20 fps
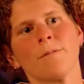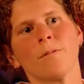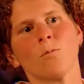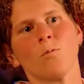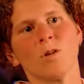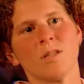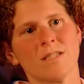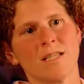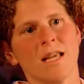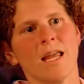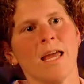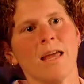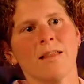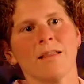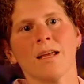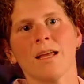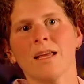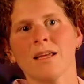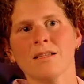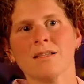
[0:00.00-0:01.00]
once again,
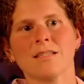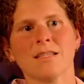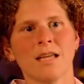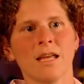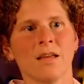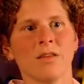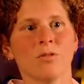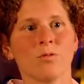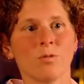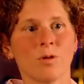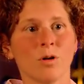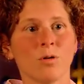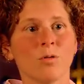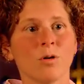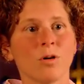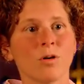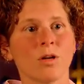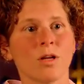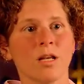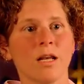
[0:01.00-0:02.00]
the kids seeing the real
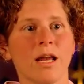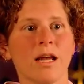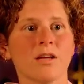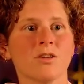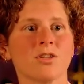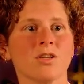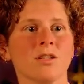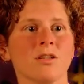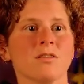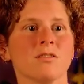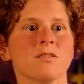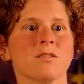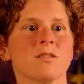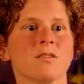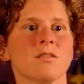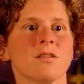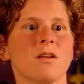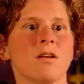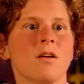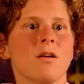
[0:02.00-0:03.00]
world
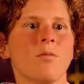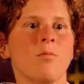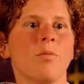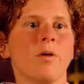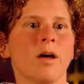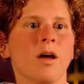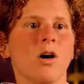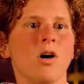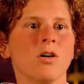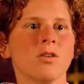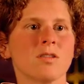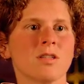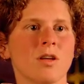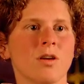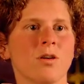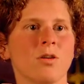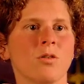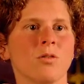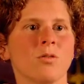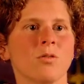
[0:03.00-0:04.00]
connections, but
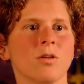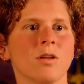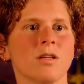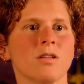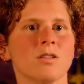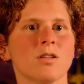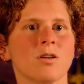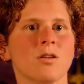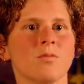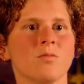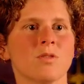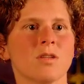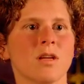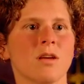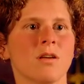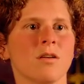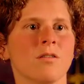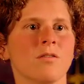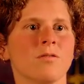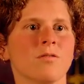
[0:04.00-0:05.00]
also in terms
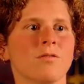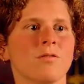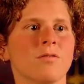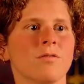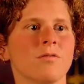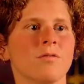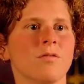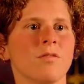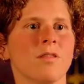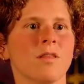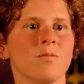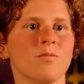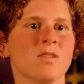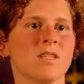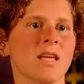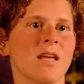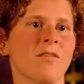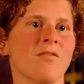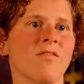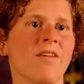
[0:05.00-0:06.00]
of them
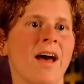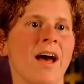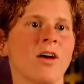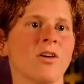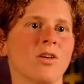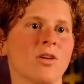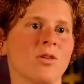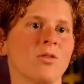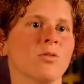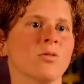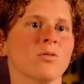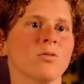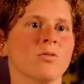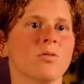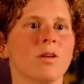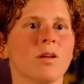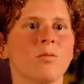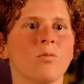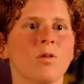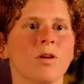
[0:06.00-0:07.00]
seeing value
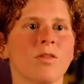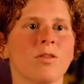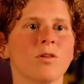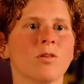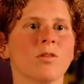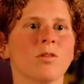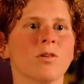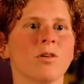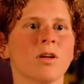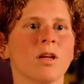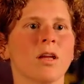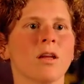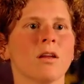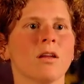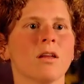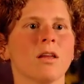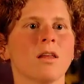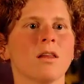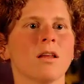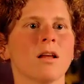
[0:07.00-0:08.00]
in what they're learning
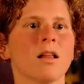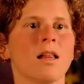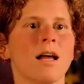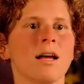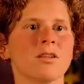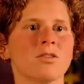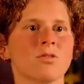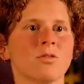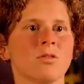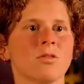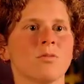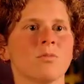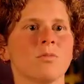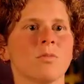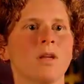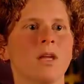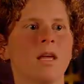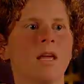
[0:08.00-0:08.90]
in the classroom.